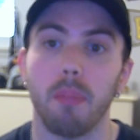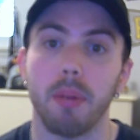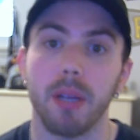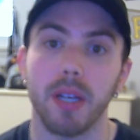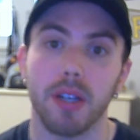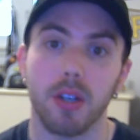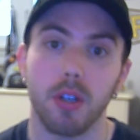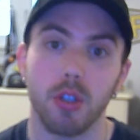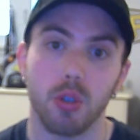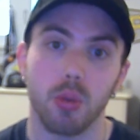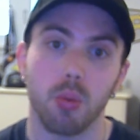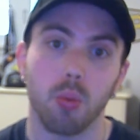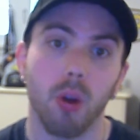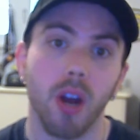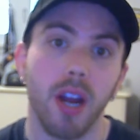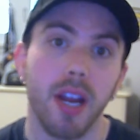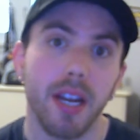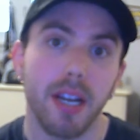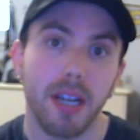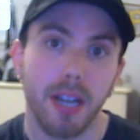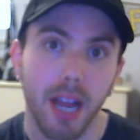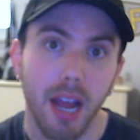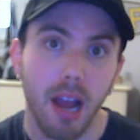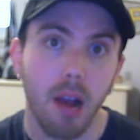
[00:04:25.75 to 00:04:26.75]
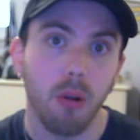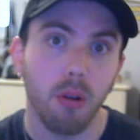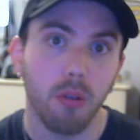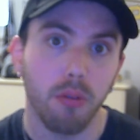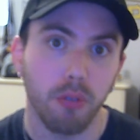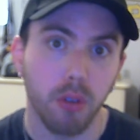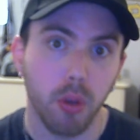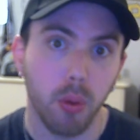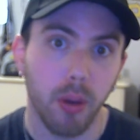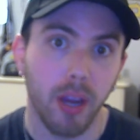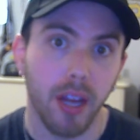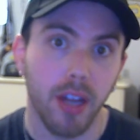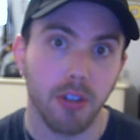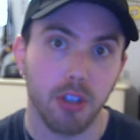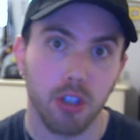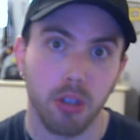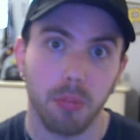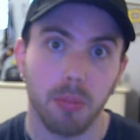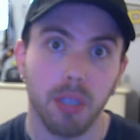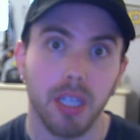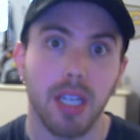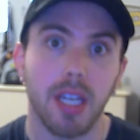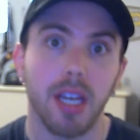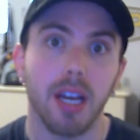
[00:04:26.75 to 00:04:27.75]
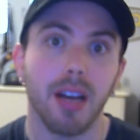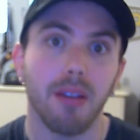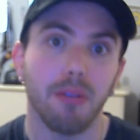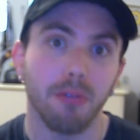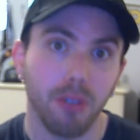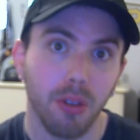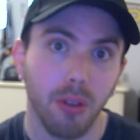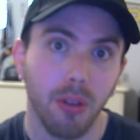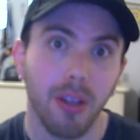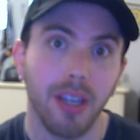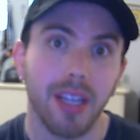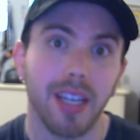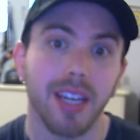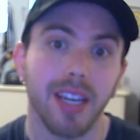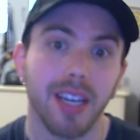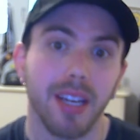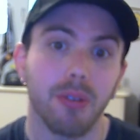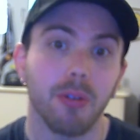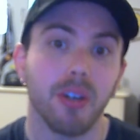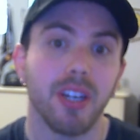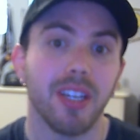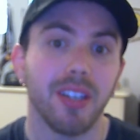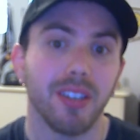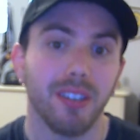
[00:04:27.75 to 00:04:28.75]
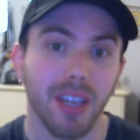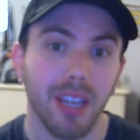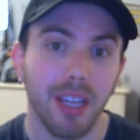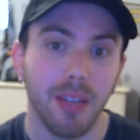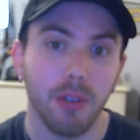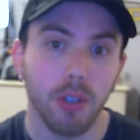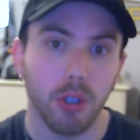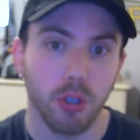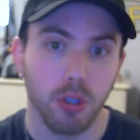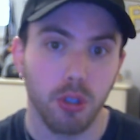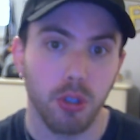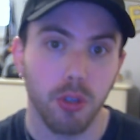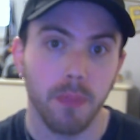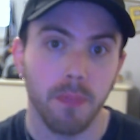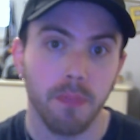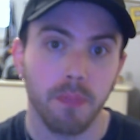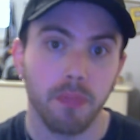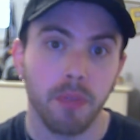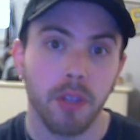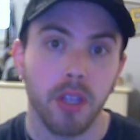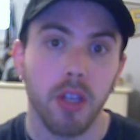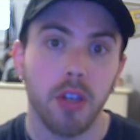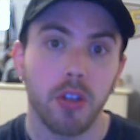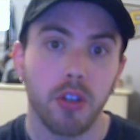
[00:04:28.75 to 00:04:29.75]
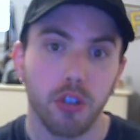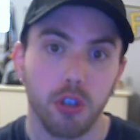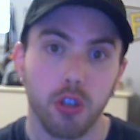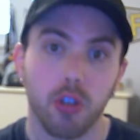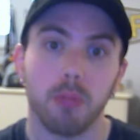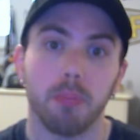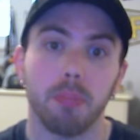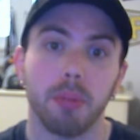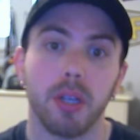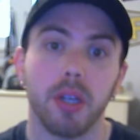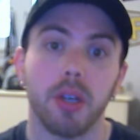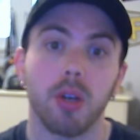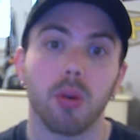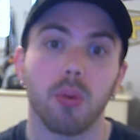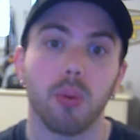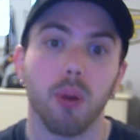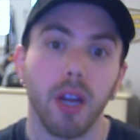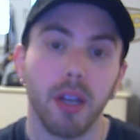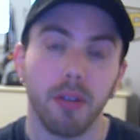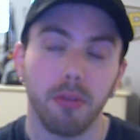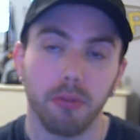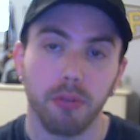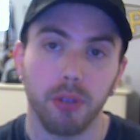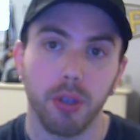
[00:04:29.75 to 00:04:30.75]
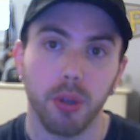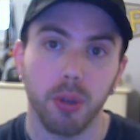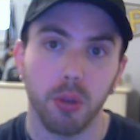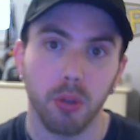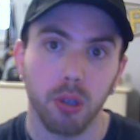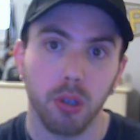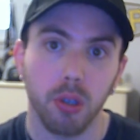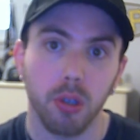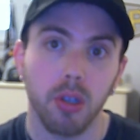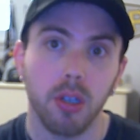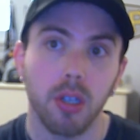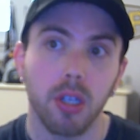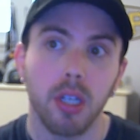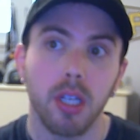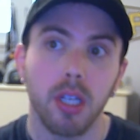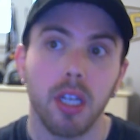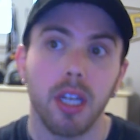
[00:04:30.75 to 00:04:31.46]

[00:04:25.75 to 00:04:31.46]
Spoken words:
Because right now, if you ask me, I feel like Henry Davis should be your right fielder.